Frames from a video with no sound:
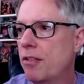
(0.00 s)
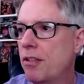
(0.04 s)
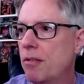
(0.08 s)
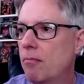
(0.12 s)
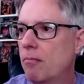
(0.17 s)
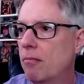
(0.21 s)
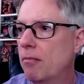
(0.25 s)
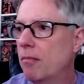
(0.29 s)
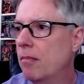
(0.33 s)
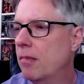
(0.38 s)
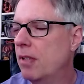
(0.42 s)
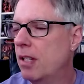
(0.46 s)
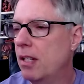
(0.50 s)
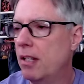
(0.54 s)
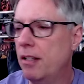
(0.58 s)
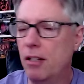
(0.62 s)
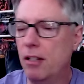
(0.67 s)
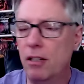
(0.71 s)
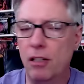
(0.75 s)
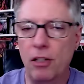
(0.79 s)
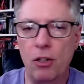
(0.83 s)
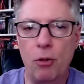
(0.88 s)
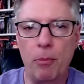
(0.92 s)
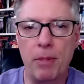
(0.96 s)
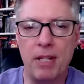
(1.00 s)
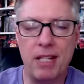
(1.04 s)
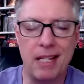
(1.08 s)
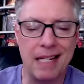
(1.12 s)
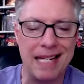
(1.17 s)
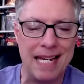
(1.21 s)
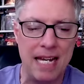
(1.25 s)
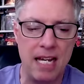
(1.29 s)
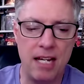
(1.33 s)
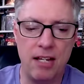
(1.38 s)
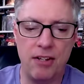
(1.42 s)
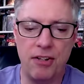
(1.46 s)
and little bits of
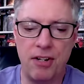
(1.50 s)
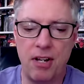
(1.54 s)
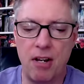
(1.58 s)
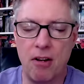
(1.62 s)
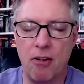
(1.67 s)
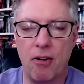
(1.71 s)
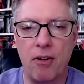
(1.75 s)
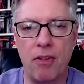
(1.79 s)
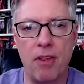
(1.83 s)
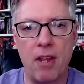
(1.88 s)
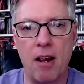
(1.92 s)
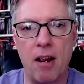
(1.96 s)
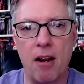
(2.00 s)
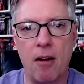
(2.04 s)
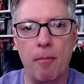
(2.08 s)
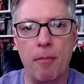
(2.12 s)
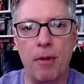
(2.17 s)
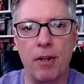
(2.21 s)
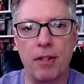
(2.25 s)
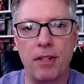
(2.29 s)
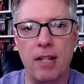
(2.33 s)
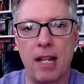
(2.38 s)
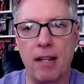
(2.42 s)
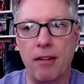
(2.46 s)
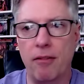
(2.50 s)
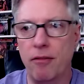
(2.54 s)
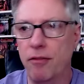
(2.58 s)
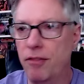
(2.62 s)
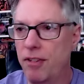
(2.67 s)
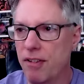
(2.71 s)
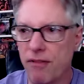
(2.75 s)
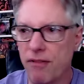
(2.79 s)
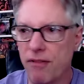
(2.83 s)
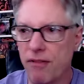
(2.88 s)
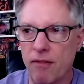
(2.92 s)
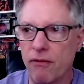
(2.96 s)
keys here and there but then
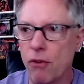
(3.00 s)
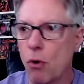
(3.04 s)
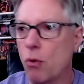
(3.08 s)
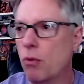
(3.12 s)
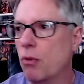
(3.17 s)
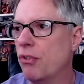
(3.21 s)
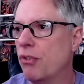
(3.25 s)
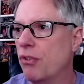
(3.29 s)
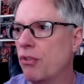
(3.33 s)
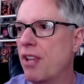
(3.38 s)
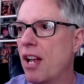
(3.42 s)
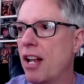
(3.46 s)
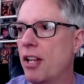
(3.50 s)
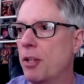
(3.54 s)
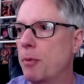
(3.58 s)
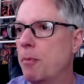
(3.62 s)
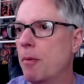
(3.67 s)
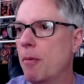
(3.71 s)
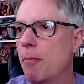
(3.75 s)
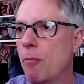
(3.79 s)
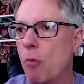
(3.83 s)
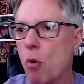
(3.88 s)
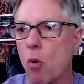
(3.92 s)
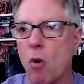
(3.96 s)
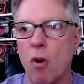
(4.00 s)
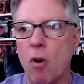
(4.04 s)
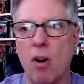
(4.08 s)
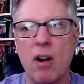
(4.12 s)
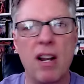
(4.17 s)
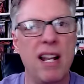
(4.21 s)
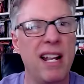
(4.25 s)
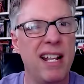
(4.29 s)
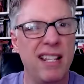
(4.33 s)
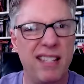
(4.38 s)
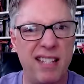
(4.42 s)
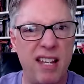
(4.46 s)
different vocal styles but more
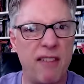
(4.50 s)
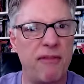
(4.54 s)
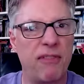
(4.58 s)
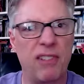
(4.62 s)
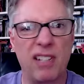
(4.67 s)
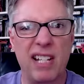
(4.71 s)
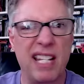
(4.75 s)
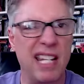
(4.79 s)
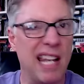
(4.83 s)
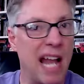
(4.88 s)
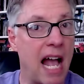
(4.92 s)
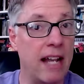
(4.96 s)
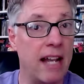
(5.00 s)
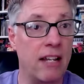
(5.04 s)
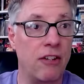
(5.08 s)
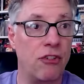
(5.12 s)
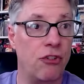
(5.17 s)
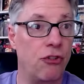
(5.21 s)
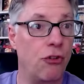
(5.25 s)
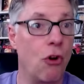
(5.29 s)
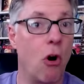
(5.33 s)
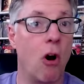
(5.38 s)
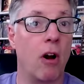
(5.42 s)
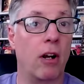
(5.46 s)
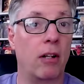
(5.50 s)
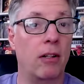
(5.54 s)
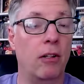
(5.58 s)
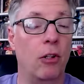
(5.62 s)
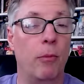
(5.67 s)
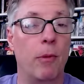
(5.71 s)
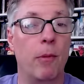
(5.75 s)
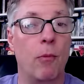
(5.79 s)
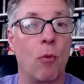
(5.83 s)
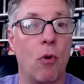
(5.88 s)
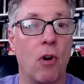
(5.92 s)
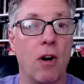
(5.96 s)
definitely not as dark a little
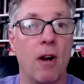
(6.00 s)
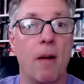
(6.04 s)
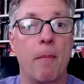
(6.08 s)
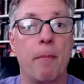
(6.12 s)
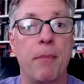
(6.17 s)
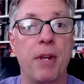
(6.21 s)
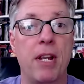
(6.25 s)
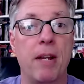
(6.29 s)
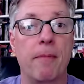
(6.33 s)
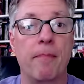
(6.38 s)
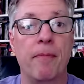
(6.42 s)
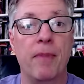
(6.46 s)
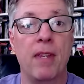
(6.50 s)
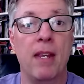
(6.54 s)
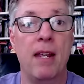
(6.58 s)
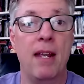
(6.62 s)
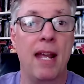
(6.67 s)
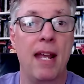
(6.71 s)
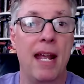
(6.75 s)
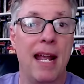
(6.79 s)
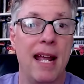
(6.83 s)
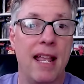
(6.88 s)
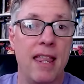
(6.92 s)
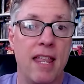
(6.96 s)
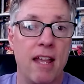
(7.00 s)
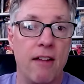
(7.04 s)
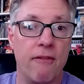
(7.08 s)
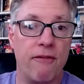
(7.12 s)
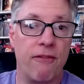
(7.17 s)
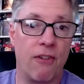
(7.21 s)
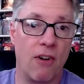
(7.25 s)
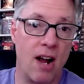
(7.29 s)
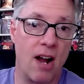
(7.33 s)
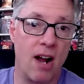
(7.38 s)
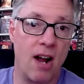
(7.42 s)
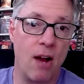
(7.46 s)
bit more upbeat and then
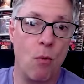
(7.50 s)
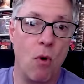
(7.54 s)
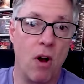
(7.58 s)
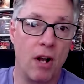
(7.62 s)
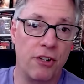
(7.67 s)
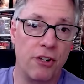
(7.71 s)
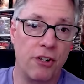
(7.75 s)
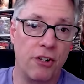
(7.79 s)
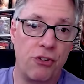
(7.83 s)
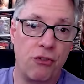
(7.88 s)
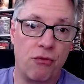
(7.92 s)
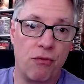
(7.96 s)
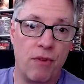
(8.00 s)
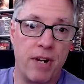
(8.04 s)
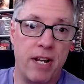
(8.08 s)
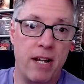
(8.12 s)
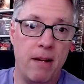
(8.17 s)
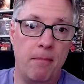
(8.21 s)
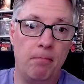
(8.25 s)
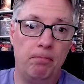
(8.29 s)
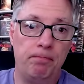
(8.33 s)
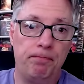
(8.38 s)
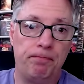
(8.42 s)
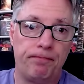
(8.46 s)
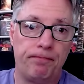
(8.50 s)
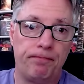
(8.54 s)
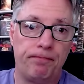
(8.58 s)
for i want to scream